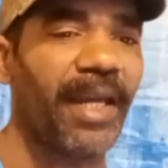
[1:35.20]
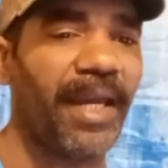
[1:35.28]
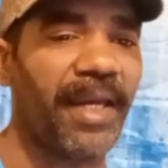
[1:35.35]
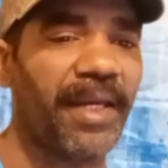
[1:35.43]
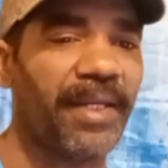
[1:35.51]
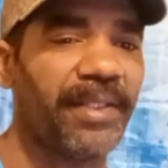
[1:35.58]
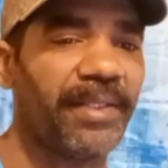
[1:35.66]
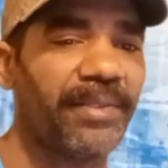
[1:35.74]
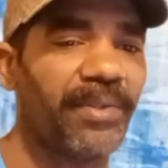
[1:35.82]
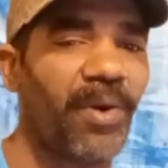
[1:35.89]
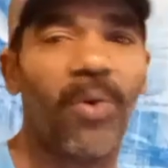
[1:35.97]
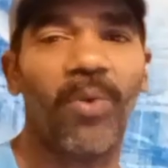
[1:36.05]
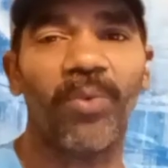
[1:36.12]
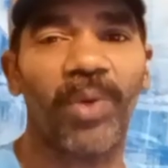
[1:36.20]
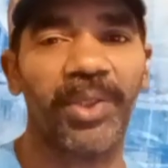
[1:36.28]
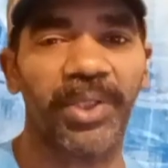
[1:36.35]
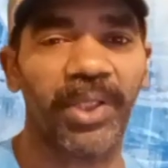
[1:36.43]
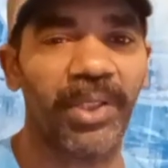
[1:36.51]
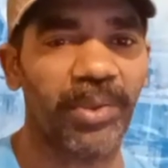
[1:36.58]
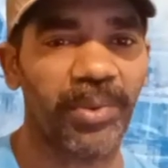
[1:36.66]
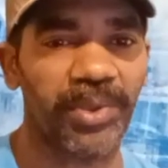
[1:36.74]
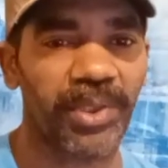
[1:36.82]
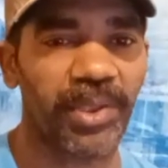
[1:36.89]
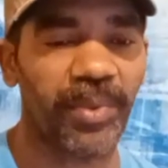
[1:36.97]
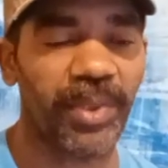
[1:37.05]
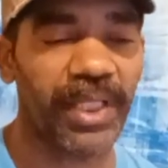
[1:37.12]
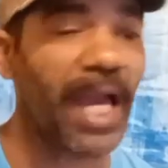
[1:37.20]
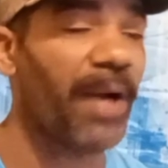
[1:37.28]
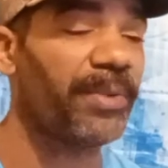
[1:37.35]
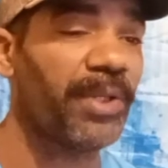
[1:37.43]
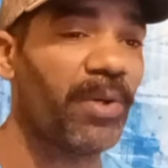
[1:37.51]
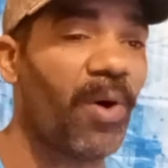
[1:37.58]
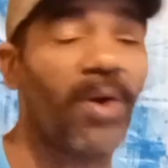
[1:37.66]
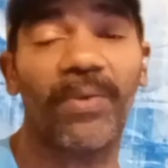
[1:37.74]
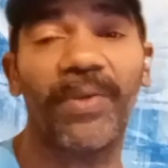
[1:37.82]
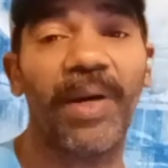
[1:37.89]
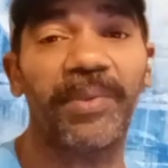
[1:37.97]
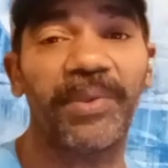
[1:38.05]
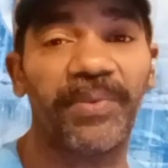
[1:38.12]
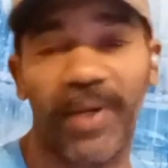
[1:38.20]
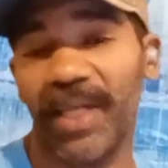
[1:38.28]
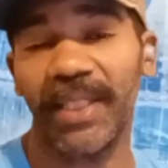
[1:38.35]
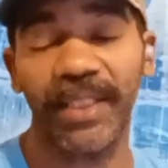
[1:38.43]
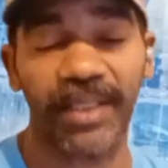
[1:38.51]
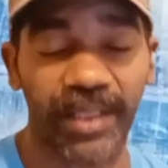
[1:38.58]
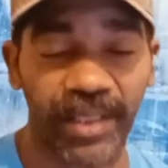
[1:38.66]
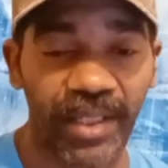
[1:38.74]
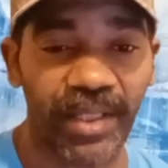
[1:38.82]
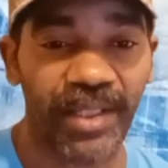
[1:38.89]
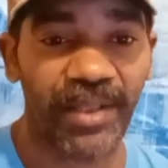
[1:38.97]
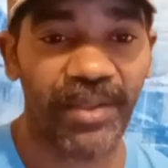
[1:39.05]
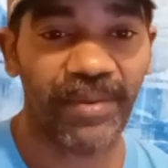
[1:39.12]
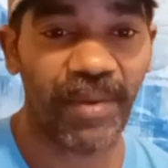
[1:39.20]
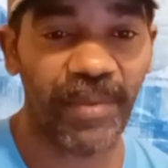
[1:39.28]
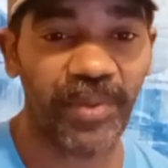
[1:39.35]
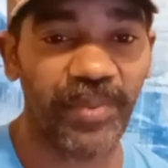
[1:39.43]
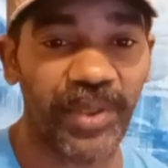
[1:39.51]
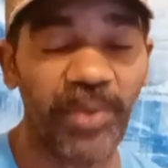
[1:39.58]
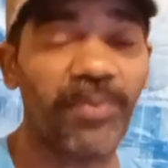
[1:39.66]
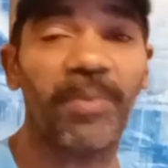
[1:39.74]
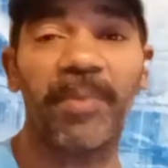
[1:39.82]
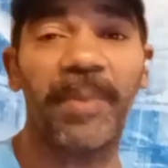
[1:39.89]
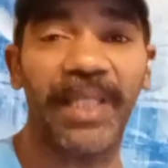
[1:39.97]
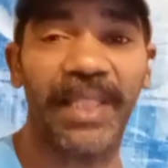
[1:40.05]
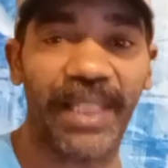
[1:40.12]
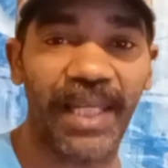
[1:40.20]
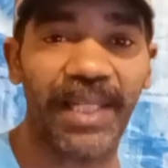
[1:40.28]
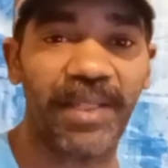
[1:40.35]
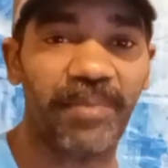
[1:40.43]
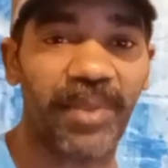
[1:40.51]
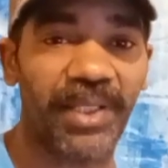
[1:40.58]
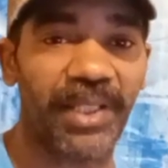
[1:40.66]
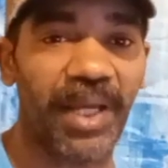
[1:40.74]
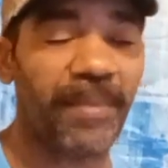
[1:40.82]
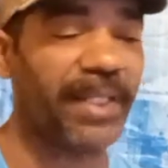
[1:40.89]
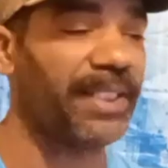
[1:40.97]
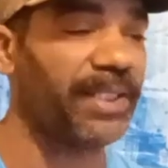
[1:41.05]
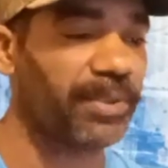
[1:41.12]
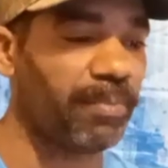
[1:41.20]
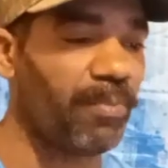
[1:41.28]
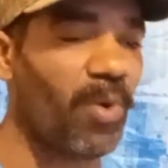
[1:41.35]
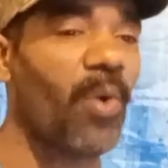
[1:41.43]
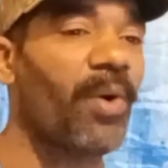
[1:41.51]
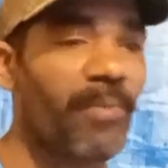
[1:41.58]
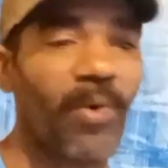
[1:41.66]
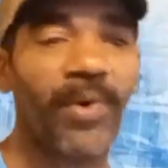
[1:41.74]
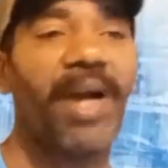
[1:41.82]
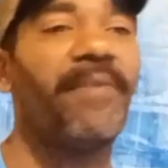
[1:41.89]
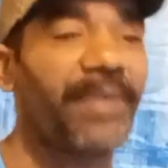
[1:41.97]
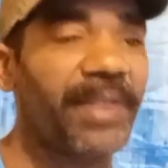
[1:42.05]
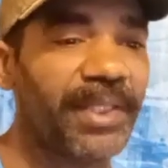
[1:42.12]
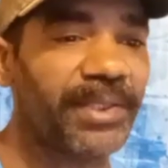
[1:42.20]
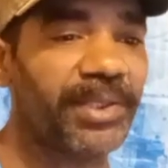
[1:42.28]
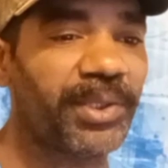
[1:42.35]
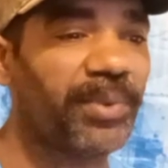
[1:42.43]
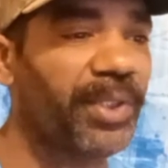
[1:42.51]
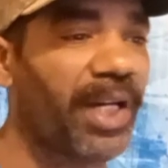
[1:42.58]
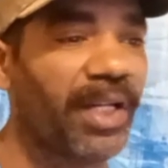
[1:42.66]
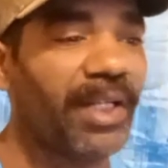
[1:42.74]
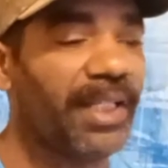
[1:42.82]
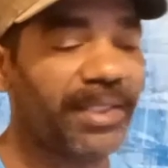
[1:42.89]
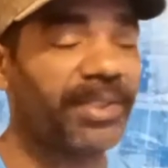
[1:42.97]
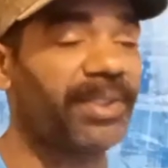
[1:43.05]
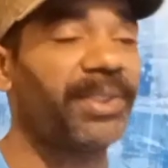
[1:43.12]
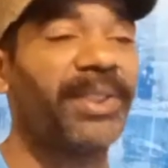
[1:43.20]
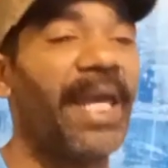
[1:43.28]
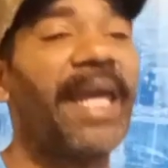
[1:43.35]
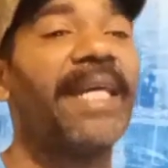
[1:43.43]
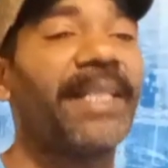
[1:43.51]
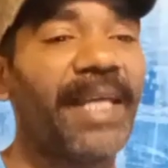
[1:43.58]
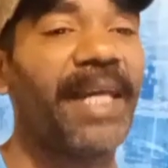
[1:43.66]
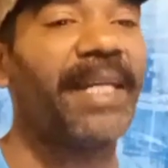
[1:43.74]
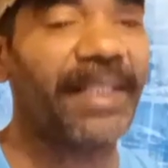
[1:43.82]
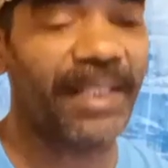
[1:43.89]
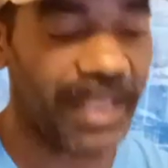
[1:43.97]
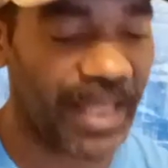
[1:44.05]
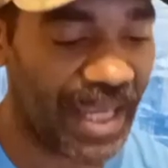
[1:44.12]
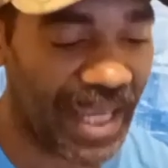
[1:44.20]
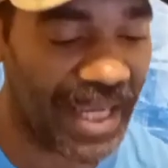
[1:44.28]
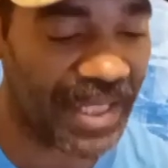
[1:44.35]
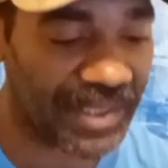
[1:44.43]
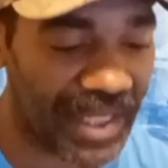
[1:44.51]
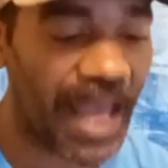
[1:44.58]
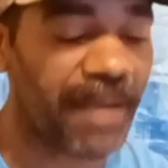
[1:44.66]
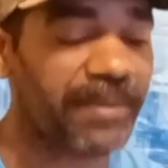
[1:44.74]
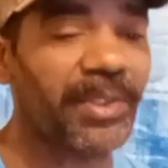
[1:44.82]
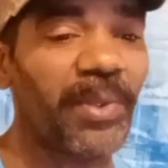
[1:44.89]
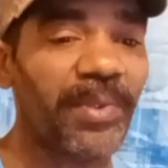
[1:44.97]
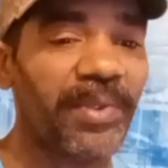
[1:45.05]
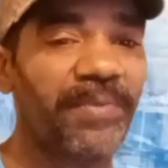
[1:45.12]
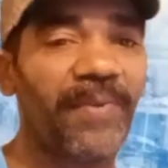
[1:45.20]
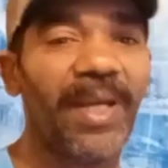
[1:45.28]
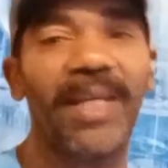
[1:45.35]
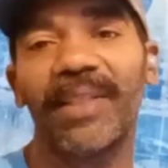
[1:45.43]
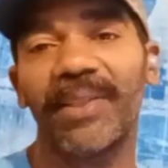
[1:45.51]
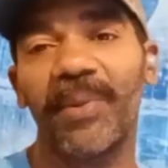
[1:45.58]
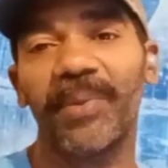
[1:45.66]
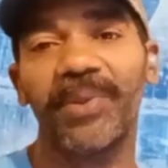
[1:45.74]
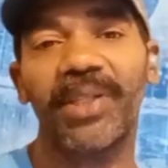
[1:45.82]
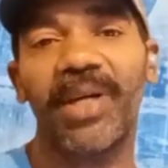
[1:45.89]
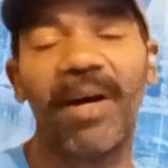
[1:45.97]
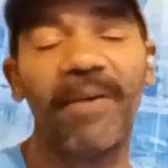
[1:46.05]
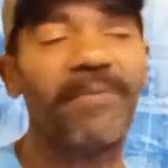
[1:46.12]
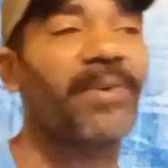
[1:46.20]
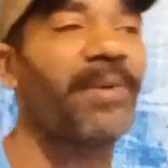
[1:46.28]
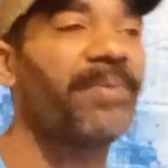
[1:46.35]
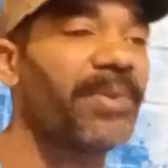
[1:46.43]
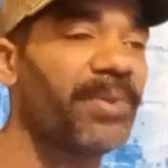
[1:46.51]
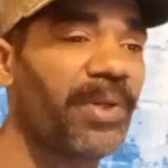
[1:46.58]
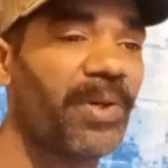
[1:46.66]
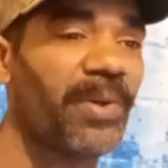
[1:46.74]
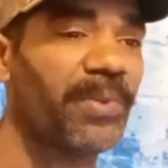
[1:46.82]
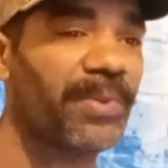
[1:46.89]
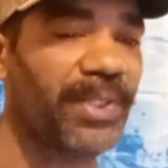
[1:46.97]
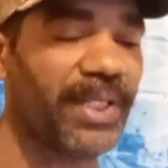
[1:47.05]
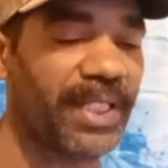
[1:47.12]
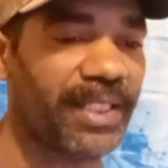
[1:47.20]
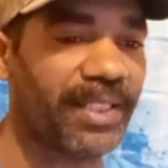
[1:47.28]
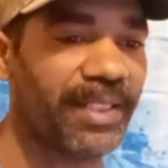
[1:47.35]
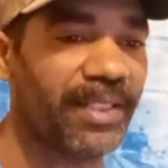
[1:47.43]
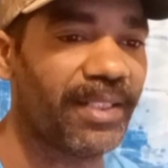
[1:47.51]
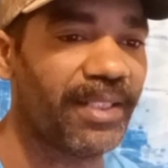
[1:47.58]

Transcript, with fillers: and the whole Russia collusion, and we now know all of that was fake. I mean, we knew from the beginning, but I mean, just more and more evidence to the, just saying that it is absolutely fake and there was a cover up through the whole thing.